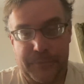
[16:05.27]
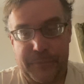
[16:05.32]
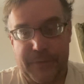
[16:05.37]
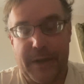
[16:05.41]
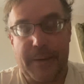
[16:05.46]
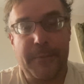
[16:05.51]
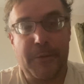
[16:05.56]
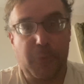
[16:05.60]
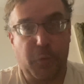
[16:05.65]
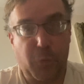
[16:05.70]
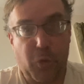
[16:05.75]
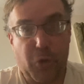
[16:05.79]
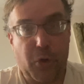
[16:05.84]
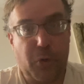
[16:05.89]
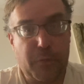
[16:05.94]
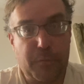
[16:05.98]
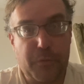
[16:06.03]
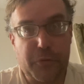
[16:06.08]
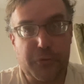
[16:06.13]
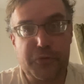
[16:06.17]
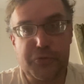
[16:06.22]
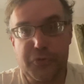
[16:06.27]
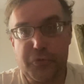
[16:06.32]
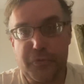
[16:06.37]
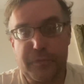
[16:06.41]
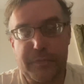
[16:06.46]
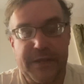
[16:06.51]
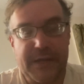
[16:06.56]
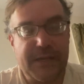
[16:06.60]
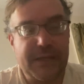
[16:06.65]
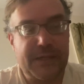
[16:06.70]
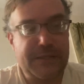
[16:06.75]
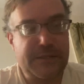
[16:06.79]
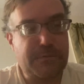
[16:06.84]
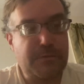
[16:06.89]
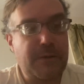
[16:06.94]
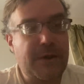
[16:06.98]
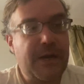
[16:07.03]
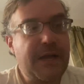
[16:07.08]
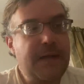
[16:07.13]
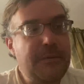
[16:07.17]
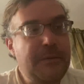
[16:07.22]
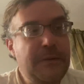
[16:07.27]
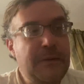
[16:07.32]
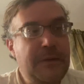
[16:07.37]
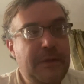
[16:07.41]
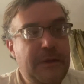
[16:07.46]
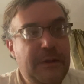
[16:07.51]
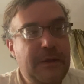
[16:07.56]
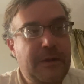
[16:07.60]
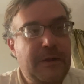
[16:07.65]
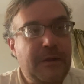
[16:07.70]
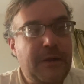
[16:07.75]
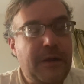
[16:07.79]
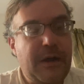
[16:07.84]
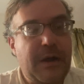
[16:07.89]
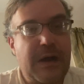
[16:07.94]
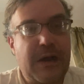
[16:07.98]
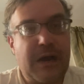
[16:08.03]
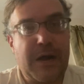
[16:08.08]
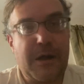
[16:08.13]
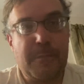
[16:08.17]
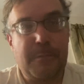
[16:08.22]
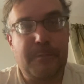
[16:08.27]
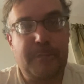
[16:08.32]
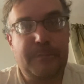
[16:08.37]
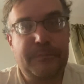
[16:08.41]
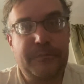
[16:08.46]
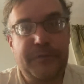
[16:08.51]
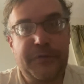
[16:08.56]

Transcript: I mean, we're all emotional beings, but um,